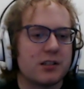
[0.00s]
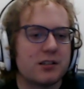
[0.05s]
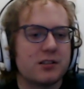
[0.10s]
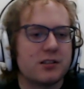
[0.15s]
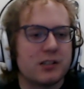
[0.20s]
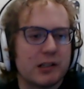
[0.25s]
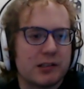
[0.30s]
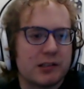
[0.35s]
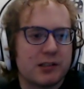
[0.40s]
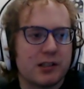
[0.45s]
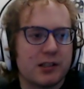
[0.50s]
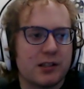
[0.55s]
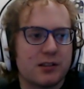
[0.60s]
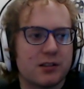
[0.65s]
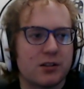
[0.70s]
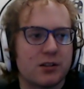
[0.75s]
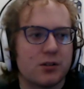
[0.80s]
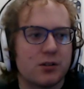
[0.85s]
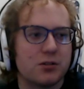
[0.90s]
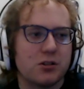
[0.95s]
6/6
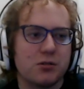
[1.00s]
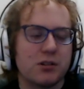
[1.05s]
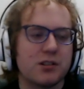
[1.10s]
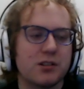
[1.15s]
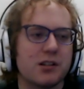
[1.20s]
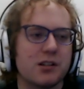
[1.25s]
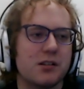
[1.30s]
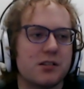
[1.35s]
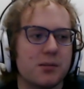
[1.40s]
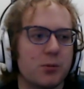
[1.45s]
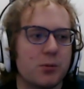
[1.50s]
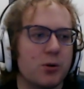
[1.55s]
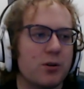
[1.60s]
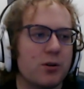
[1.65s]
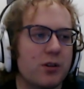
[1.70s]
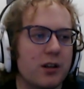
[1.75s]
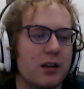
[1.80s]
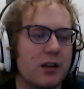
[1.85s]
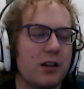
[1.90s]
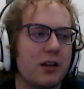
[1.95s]
that also does a similar
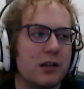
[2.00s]
thing.